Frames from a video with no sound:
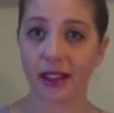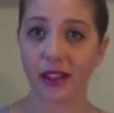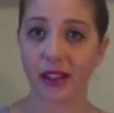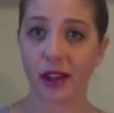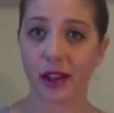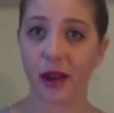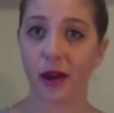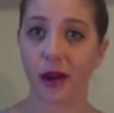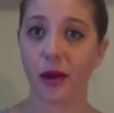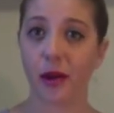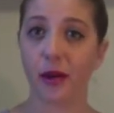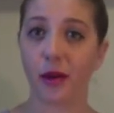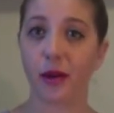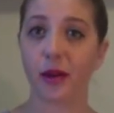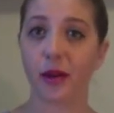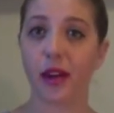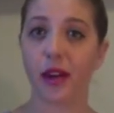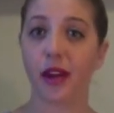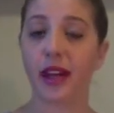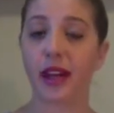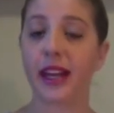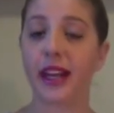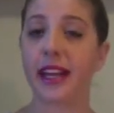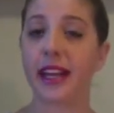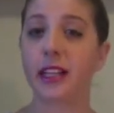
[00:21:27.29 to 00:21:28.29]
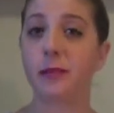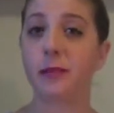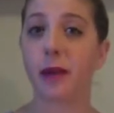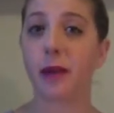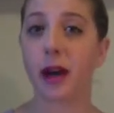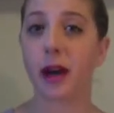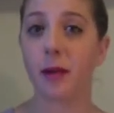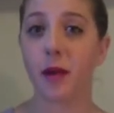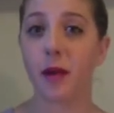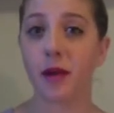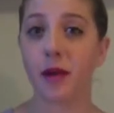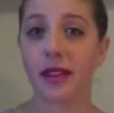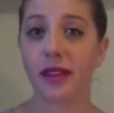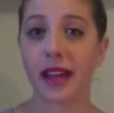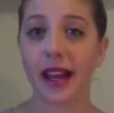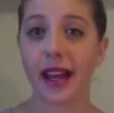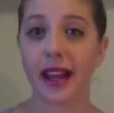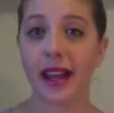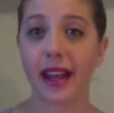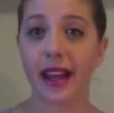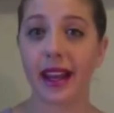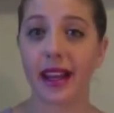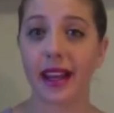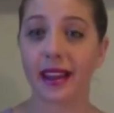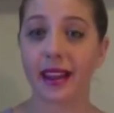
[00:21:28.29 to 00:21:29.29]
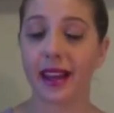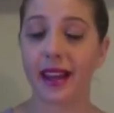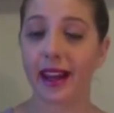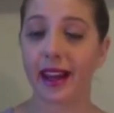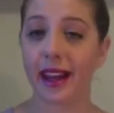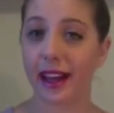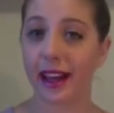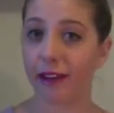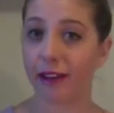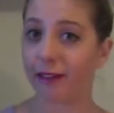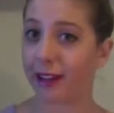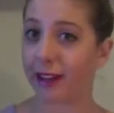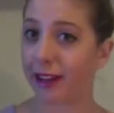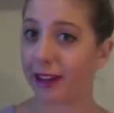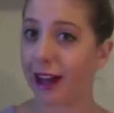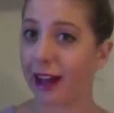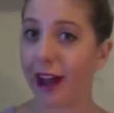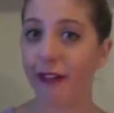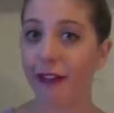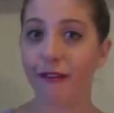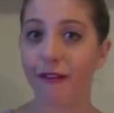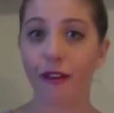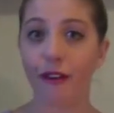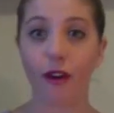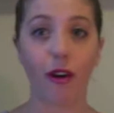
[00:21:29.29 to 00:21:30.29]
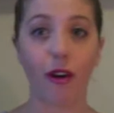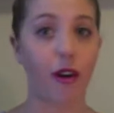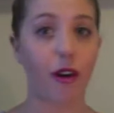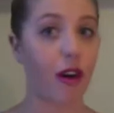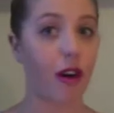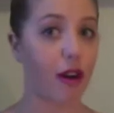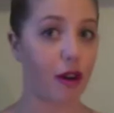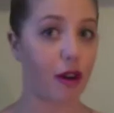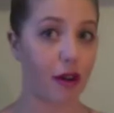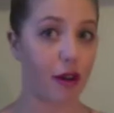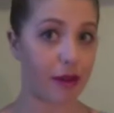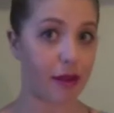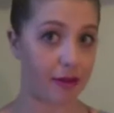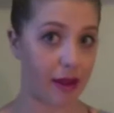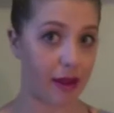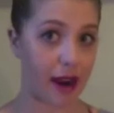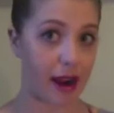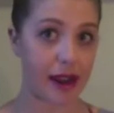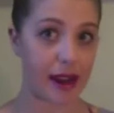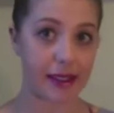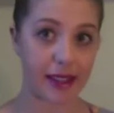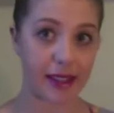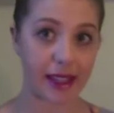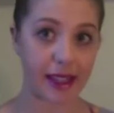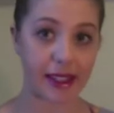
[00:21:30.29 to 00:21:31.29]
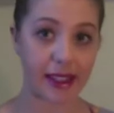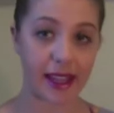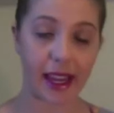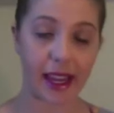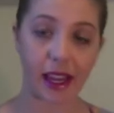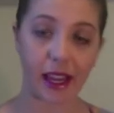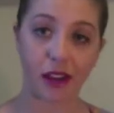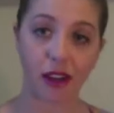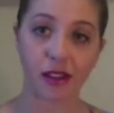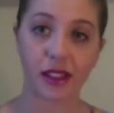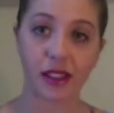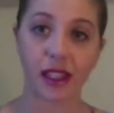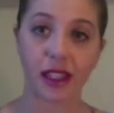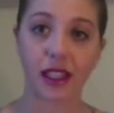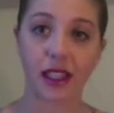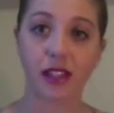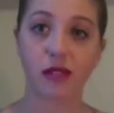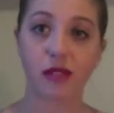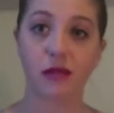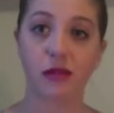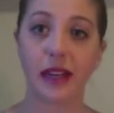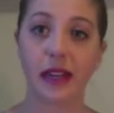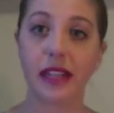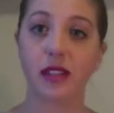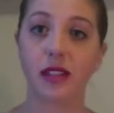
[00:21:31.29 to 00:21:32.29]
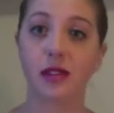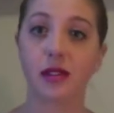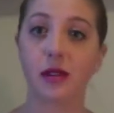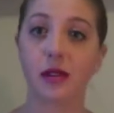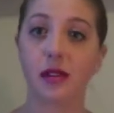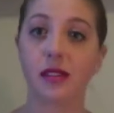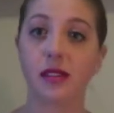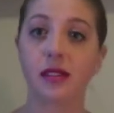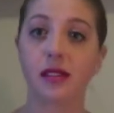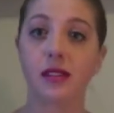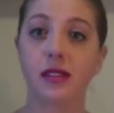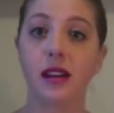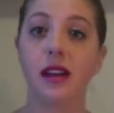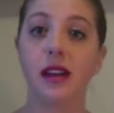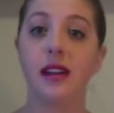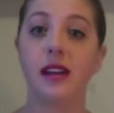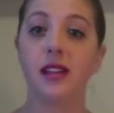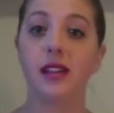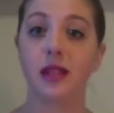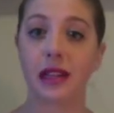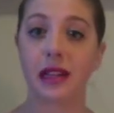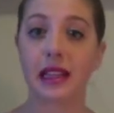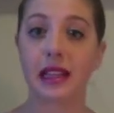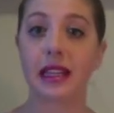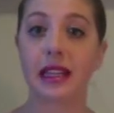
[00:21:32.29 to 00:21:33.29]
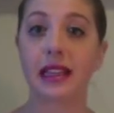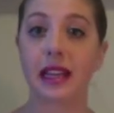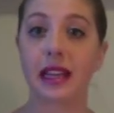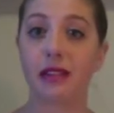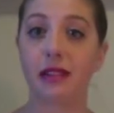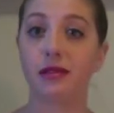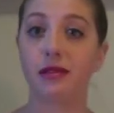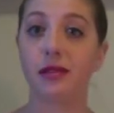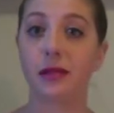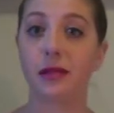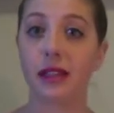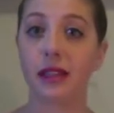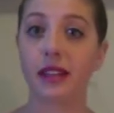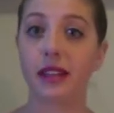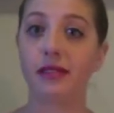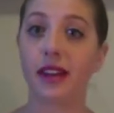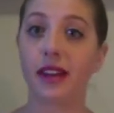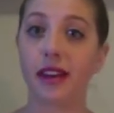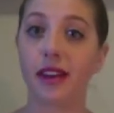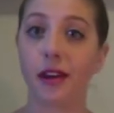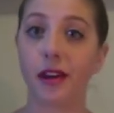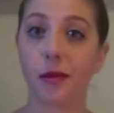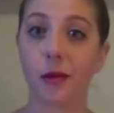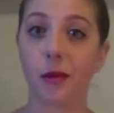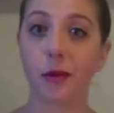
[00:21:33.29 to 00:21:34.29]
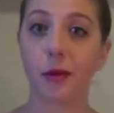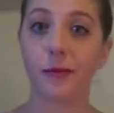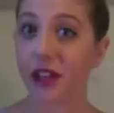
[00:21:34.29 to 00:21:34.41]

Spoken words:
So you can experiment with that either in real life or on ICT using this resource. So I think that was really valuable.